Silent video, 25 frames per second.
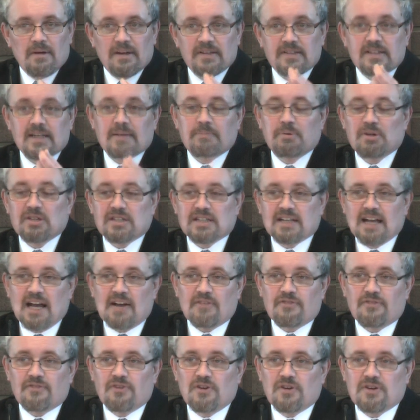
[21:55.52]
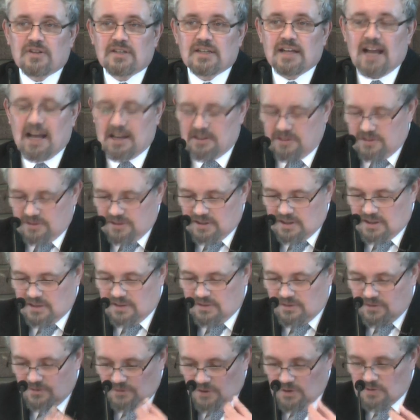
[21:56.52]
And to get
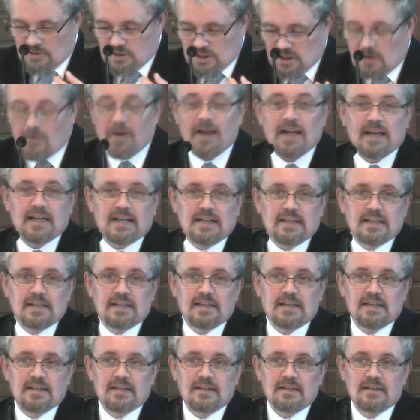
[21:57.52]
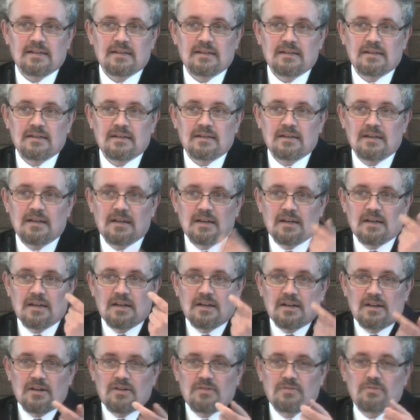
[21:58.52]
food to eat,
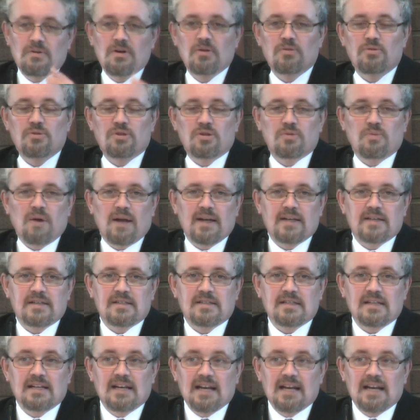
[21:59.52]
Ruth went to